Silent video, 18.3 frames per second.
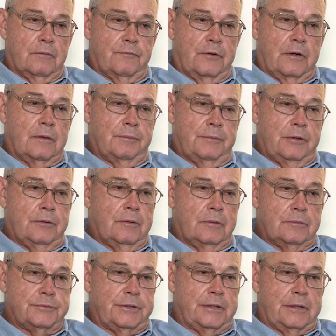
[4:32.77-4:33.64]
Farm
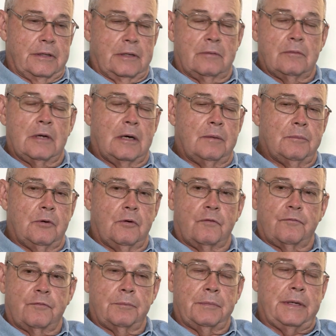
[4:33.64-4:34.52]
Bureau's done a whole lot
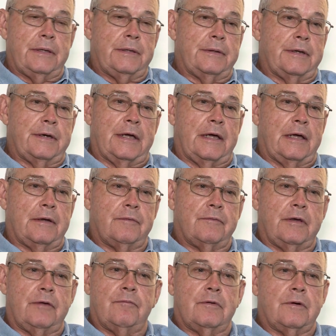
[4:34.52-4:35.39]
more for me than I've
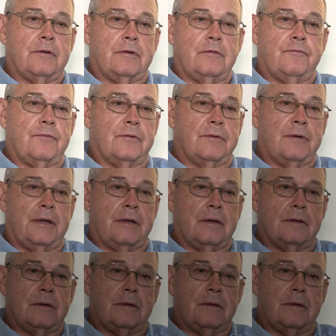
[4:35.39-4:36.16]
ever do for it.